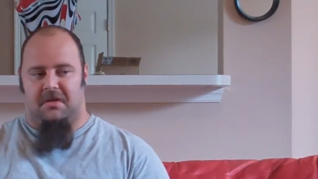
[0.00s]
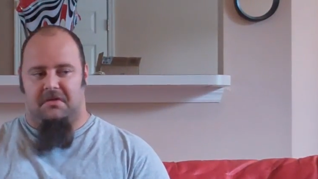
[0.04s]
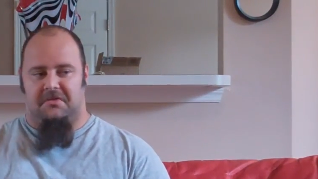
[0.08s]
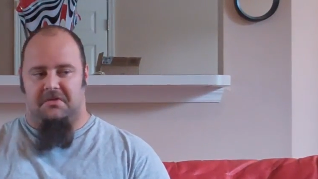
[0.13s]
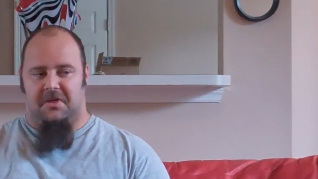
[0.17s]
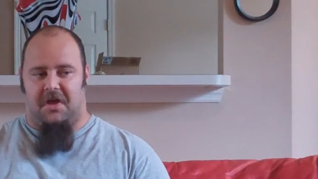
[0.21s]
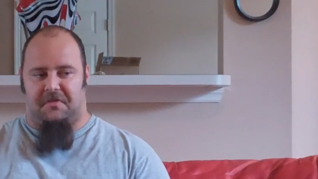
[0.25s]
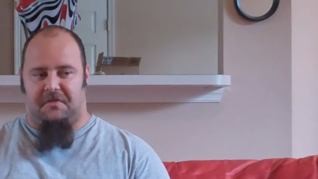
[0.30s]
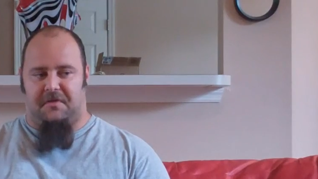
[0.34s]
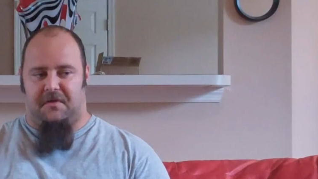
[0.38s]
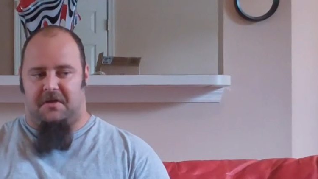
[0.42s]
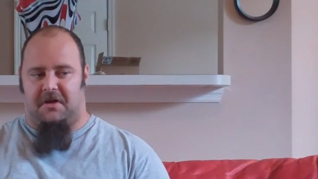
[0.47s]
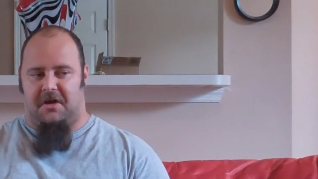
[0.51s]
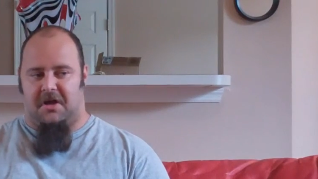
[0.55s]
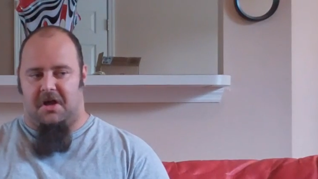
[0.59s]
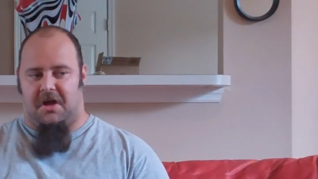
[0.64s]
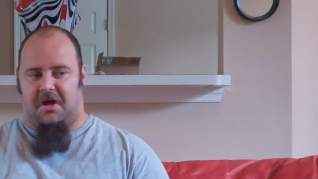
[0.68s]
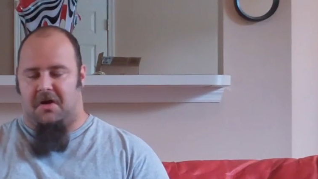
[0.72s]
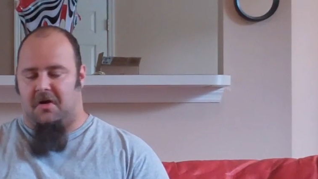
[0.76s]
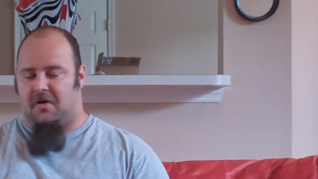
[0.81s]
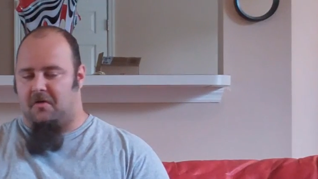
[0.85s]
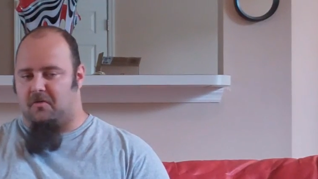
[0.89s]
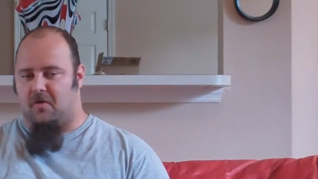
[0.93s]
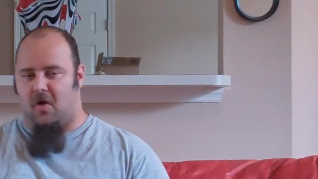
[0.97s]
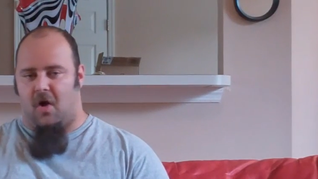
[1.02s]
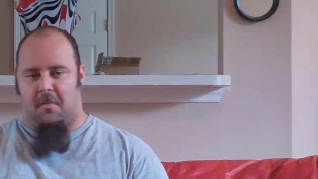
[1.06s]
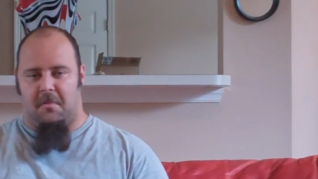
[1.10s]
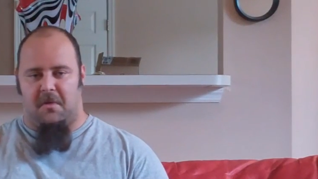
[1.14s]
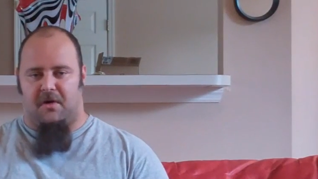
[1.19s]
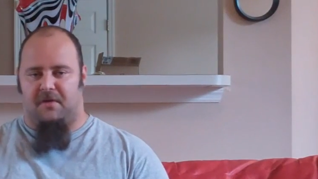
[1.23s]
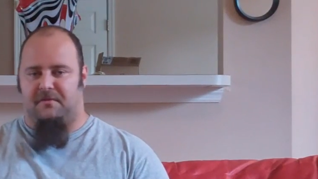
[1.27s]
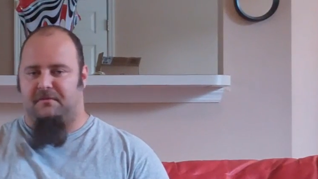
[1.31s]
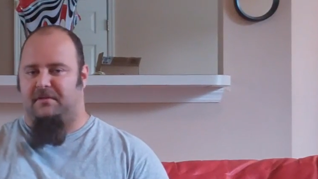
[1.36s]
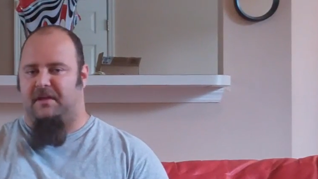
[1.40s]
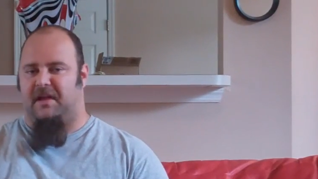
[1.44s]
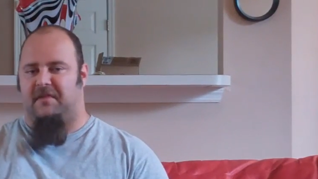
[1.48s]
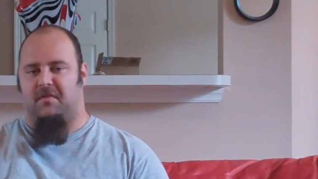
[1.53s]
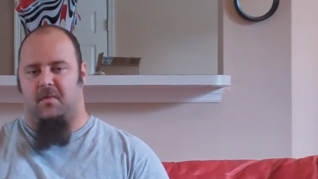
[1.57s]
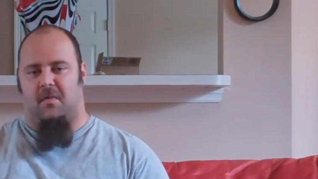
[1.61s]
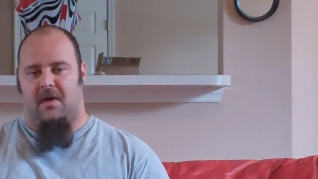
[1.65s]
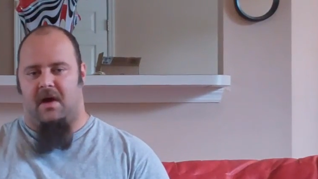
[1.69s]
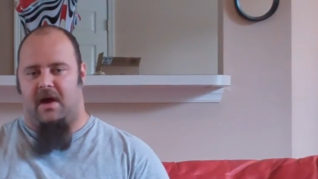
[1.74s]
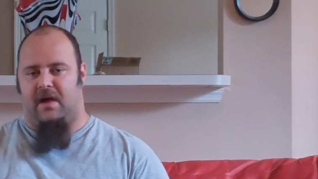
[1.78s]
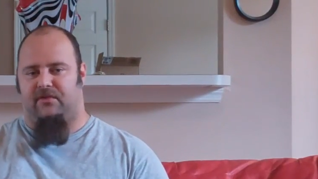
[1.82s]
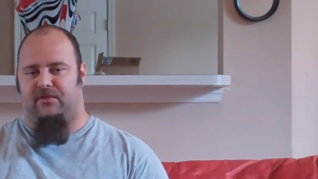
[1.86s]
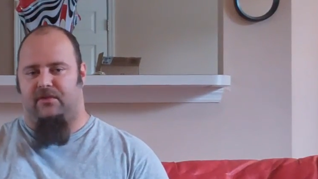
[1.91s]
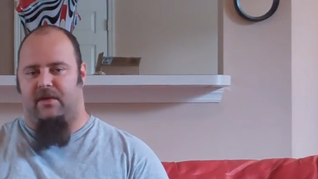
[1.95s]
Nothing aroma or
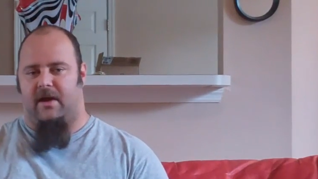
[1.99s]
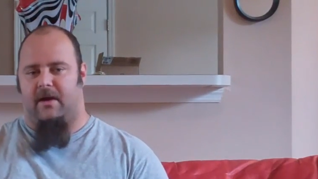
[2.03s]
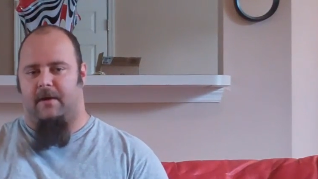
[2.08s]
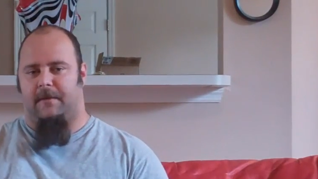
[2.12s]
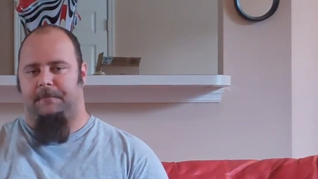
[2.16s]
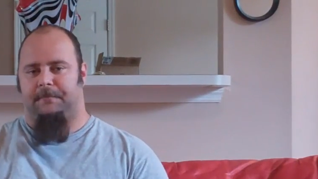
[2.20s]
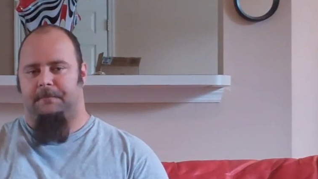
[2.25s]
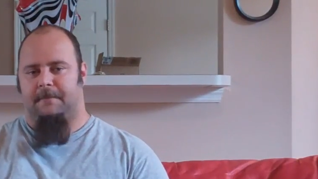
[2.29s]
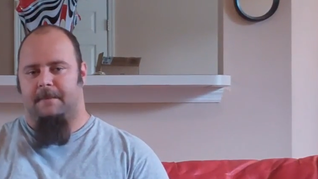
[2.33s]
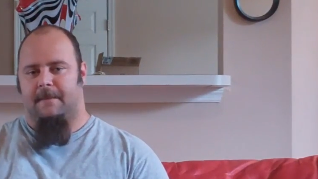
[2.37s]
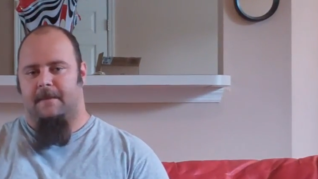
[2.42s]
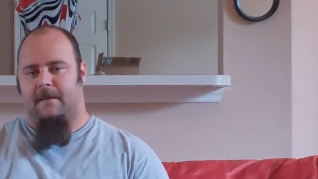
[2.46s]
flavor-wise there.